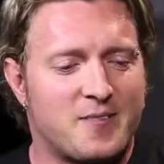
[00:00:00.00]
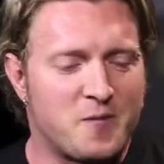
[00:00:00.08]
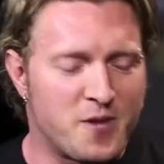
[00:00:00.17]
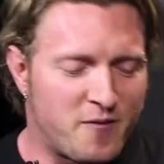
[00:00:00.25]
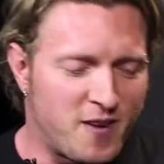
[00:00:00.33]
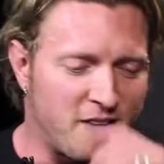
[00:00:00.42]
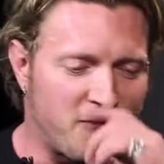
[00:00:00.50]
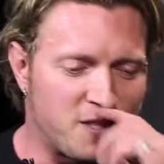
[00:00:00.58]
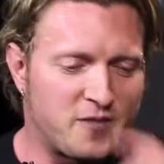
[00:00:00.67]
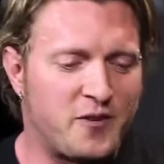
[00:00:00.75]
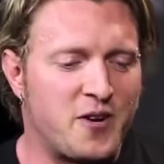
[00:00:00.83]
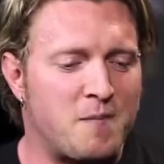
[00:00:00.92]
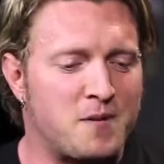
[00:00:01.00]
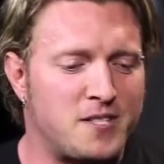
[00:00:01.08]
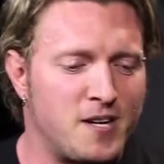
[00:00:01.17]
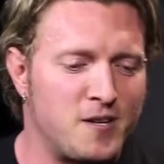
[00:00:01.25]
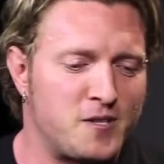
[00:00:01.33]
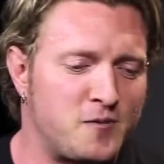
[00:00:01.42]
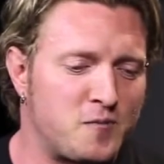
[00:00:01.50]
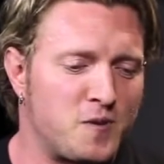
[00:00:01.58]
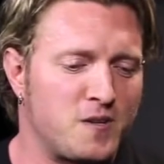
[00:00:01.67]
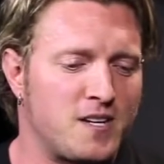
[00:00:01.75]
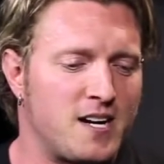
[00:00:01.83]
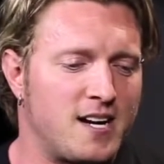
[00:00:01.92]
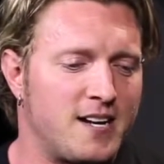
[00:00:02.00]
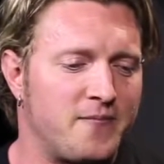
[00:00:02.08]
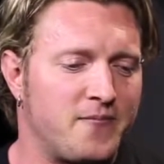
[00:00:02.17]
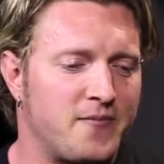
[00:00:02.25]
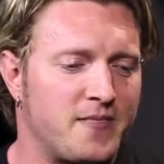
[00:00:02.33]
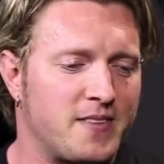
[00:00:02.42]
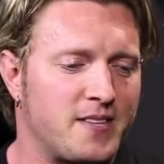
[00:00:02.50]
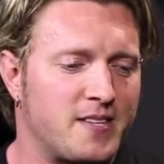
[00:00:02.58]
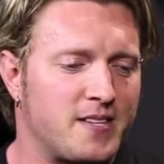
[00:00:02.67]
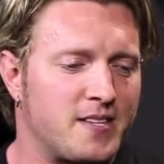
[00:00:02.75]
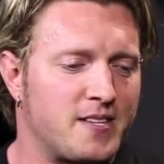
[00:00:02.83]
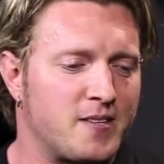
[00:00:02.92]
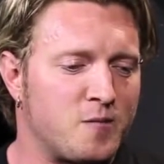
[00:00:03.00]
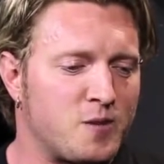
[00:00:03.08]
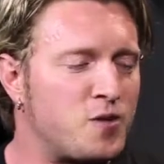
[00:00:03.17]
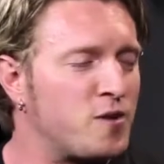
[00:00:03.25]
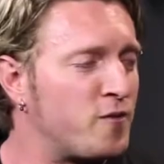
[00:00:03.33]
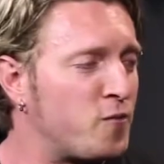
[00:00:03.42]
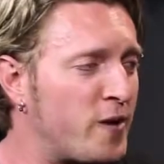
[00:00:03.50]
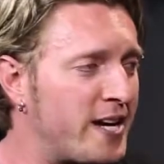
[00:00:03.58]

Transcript: Well, the very first few episodes were, uh, were sort of